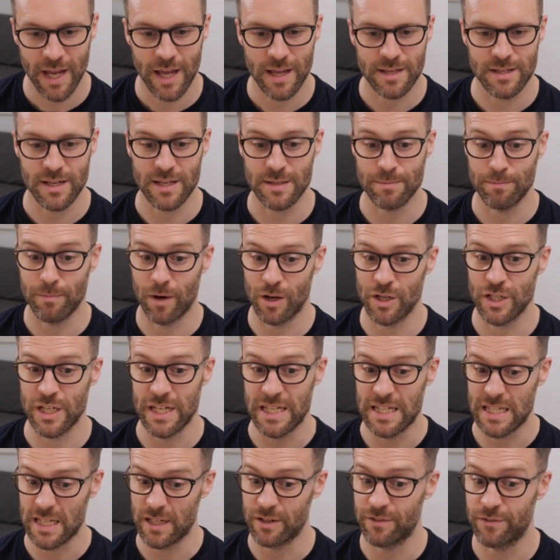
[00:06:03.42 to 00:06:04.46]
so it's much
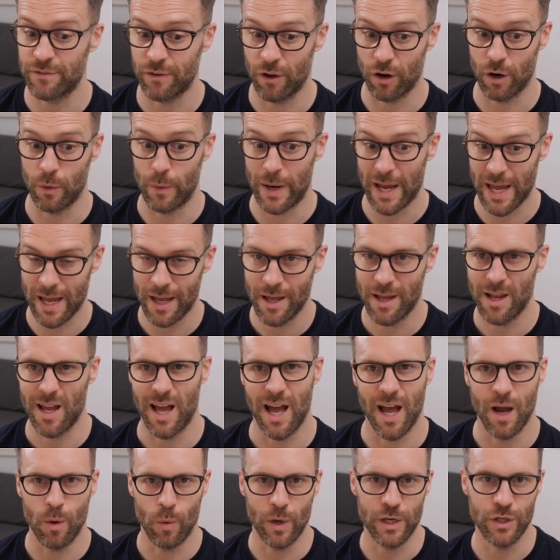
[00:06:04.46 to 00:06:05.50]
easier to follow it
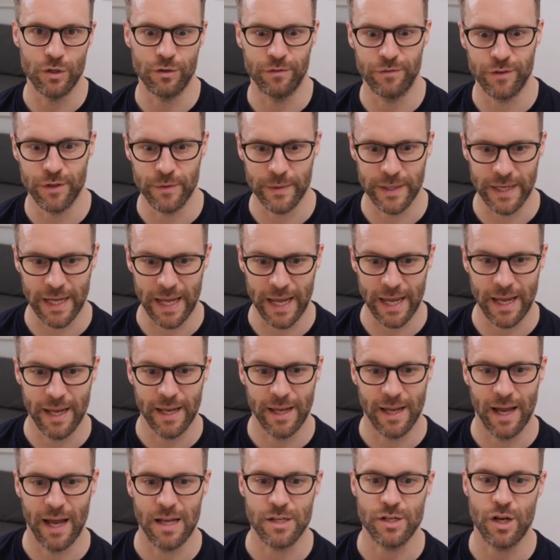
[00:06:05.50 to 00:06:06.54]
uh, when you're viewing it
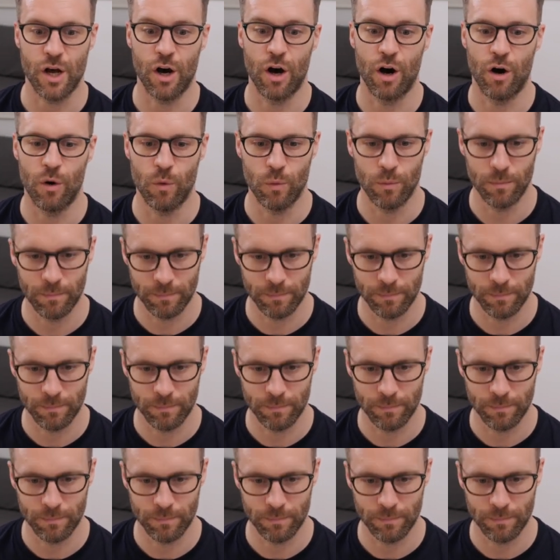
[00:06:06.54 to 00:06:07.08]
as a whole.